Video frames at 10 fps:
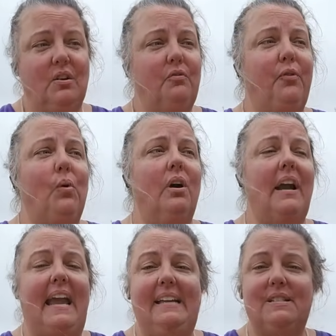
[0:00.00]
For
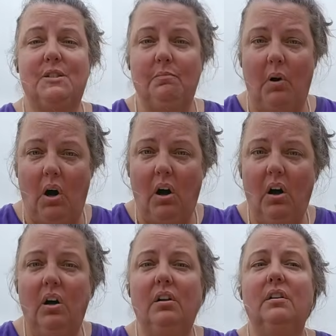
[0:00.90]
a
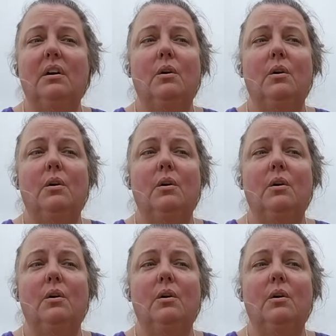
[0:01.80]
small,